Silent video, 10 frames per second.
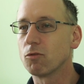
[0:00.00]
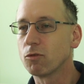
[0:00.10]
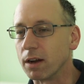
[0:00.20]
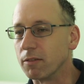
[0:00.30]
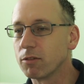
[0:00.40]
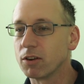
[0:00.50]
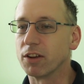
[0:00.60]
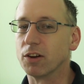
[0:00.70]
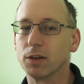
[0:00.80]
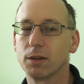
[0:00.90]
Right,
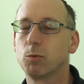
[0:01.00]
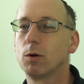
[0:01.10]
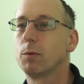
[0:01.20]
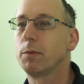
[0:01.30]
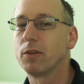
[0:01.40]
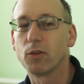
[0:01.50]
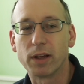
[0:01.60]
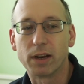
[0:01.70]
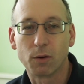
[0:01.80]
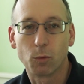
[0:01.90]
radio. What were we
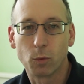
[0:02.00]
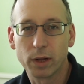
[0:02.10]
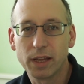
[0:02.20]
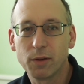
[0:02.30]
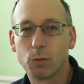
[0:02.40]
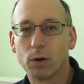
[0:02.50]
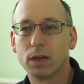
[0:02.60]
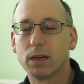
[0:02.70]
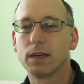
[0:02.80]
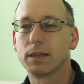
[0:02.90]
doing? We
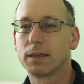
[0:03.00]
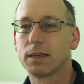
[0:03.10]
were